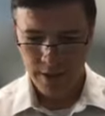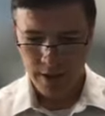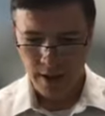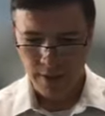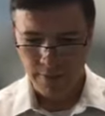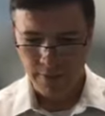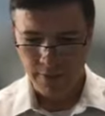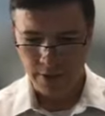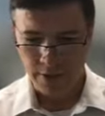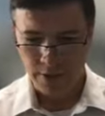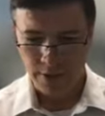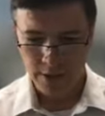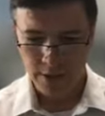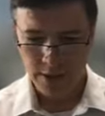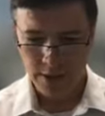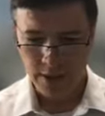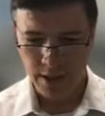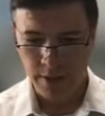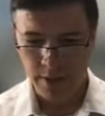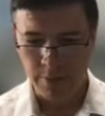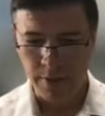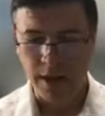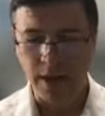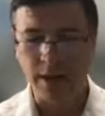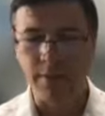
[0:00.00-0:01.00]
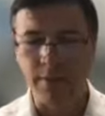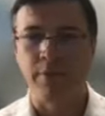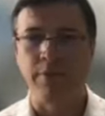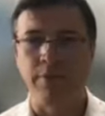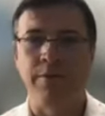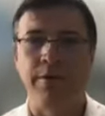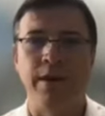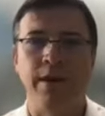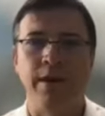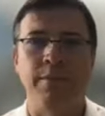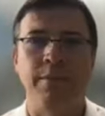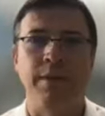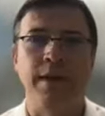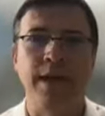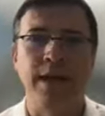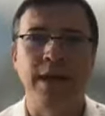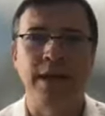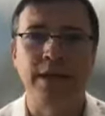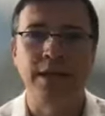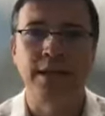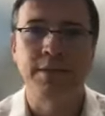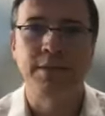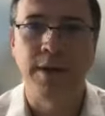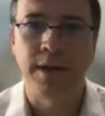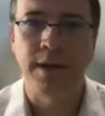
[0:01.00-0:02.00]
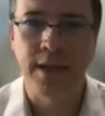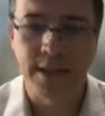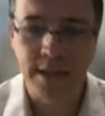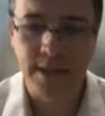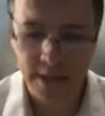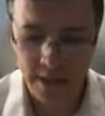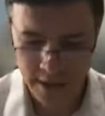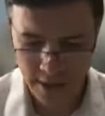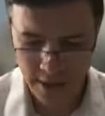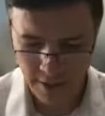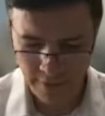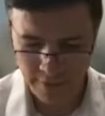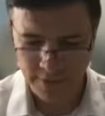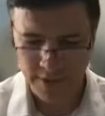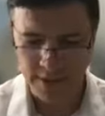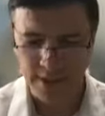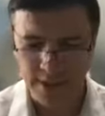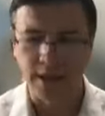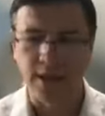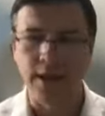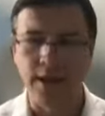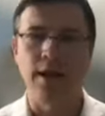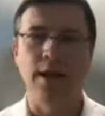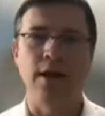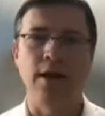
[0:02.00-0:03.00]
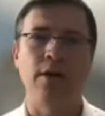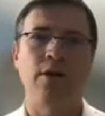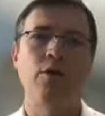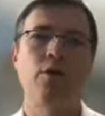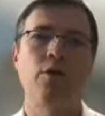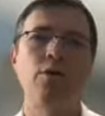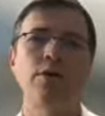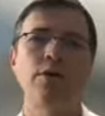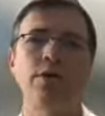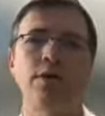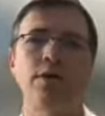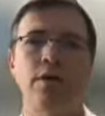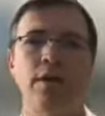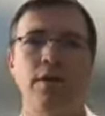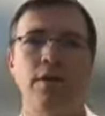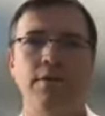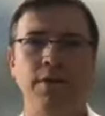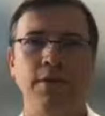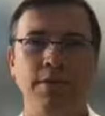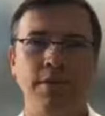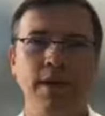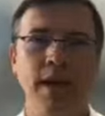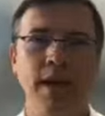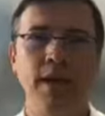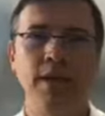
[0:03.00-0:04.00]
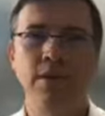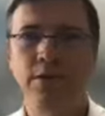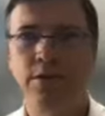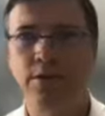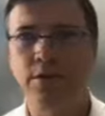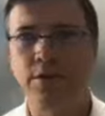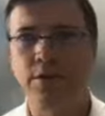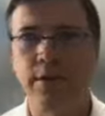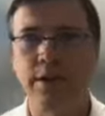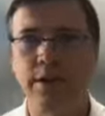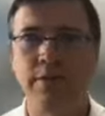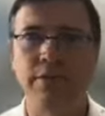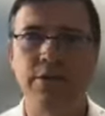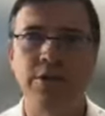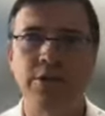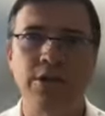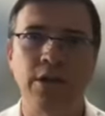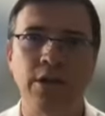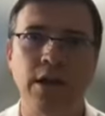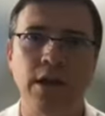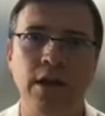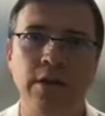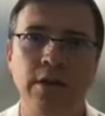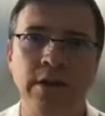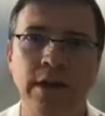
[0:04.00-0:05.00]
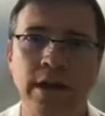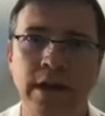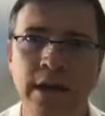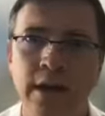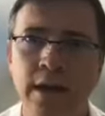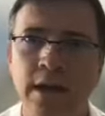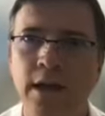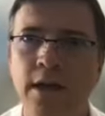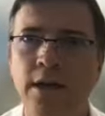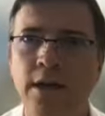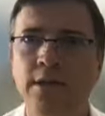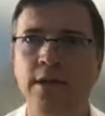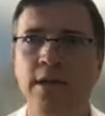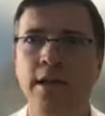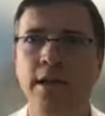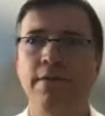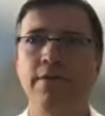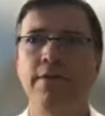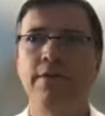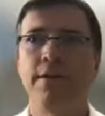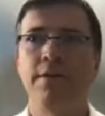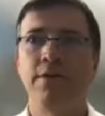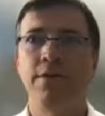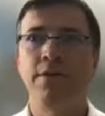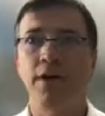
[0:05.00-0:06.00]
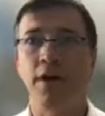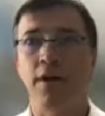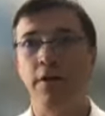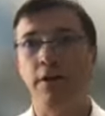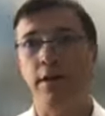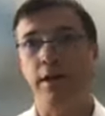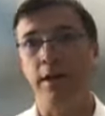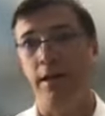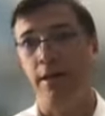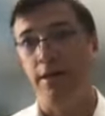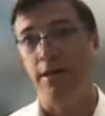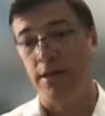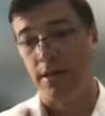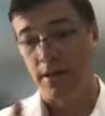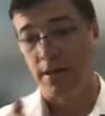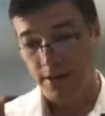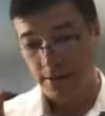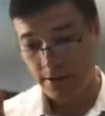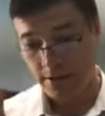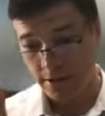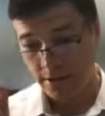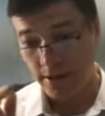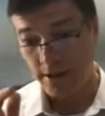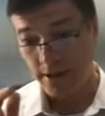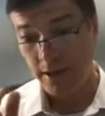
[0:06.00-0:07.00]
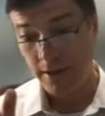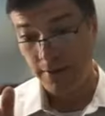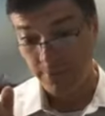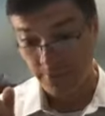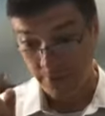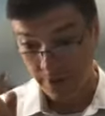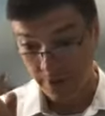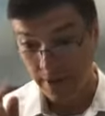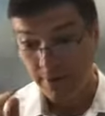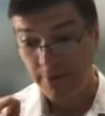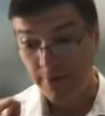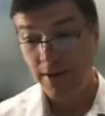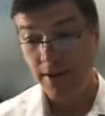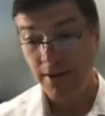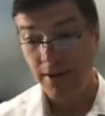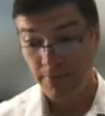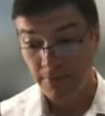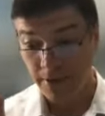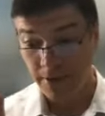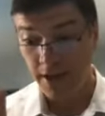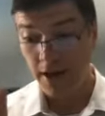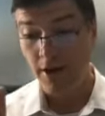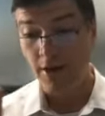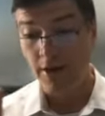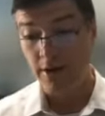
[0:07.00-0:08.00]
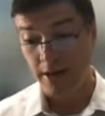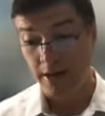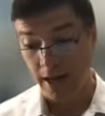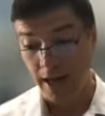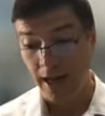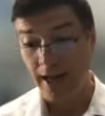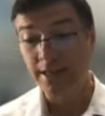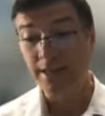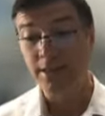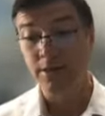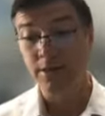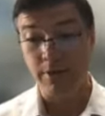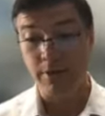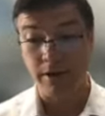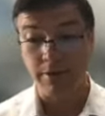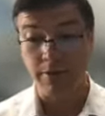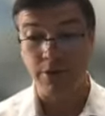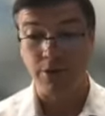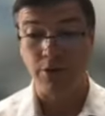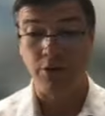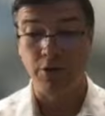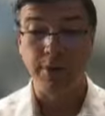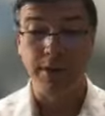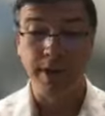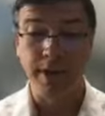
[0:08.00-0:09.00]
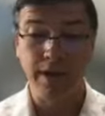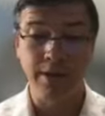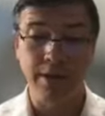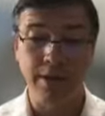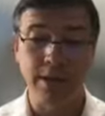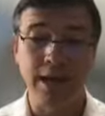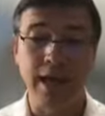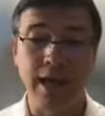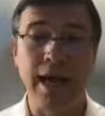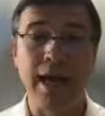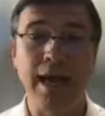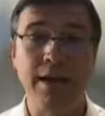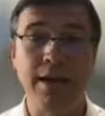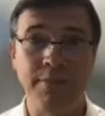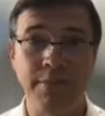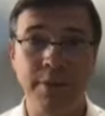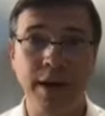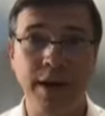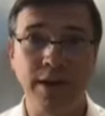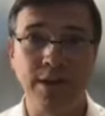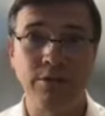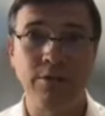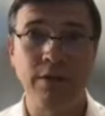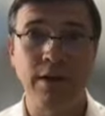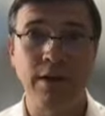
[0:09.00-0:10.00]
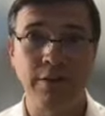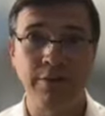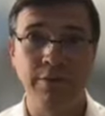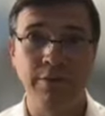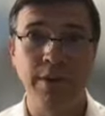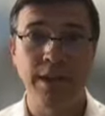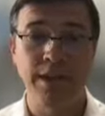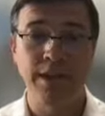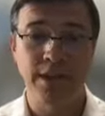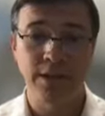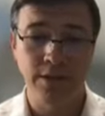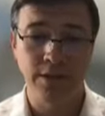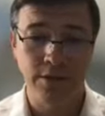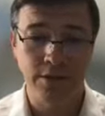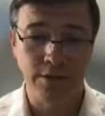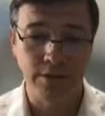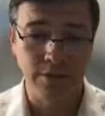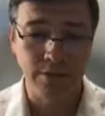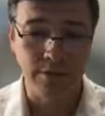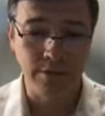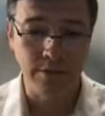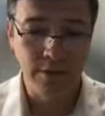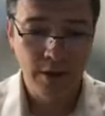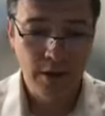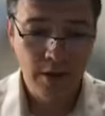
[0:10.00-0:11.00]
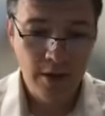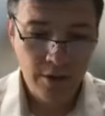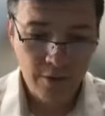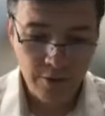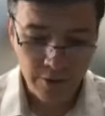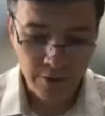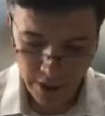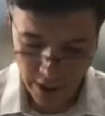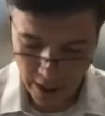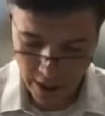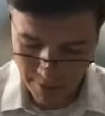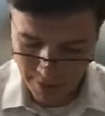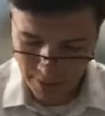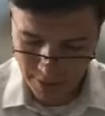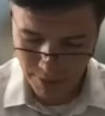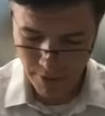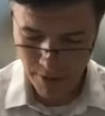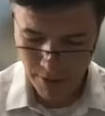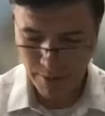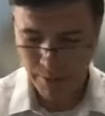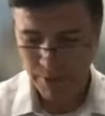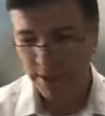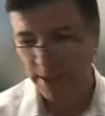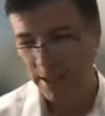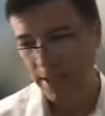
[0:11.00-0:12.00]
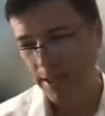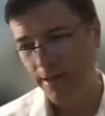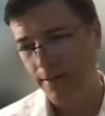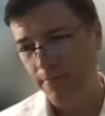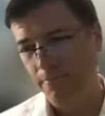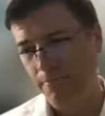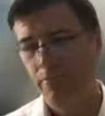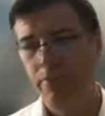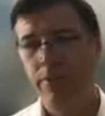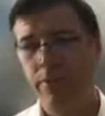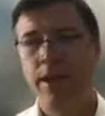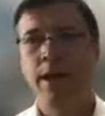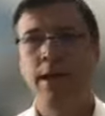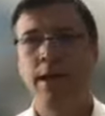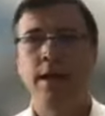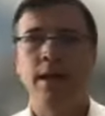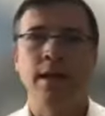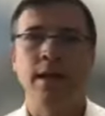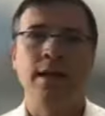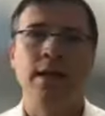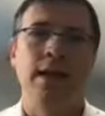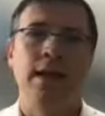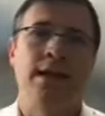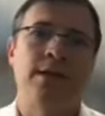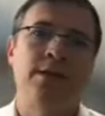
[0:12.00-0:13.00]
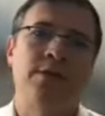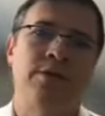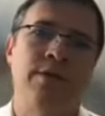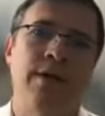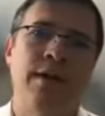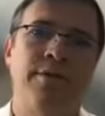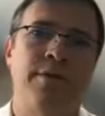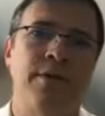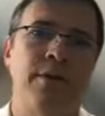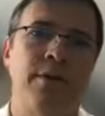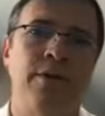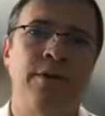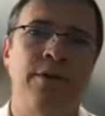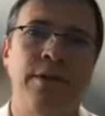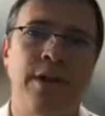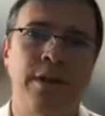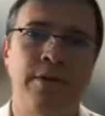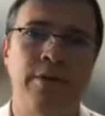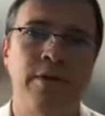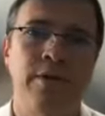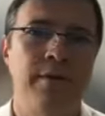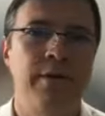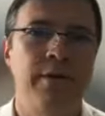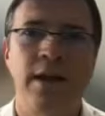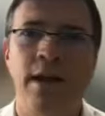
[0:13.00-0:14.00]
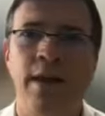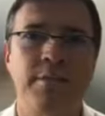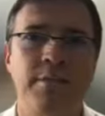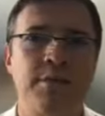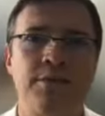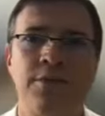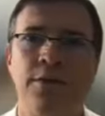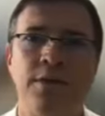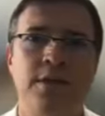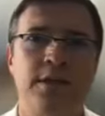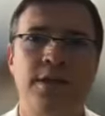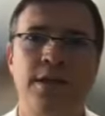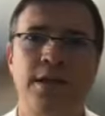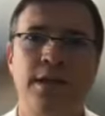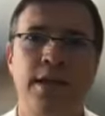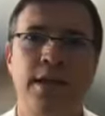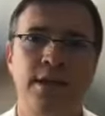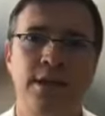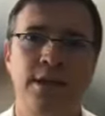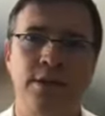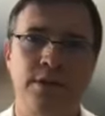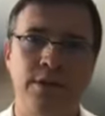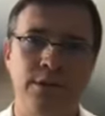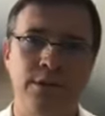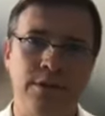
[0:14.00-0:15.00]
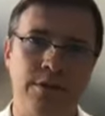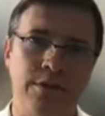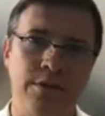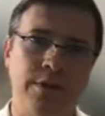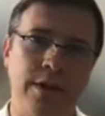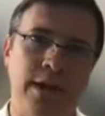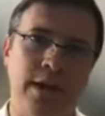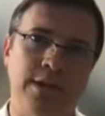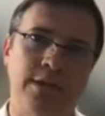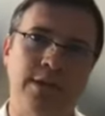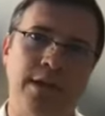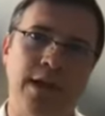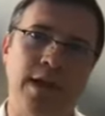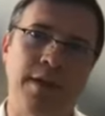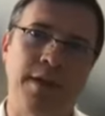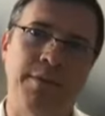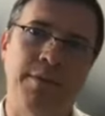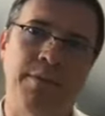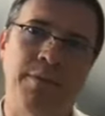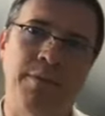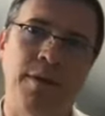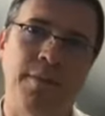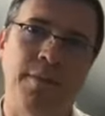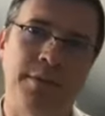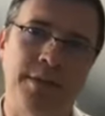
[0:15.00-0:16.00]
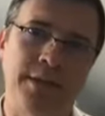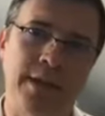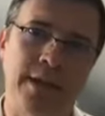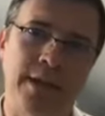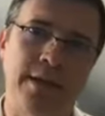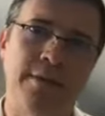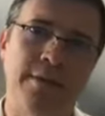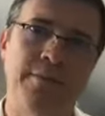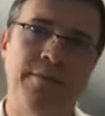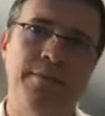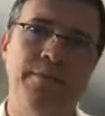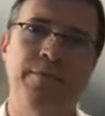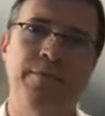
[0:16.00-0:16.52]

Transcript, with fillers: Abu Nasr al but he can, but he still gives a, quarter of the value to the original owner. So even if the owner, so, so therefore, even if the owner has the wherewithal, but he delayed by 12 months to redeem his property, nonetheless, whoever then whoever comes first gets to gets to keep the property.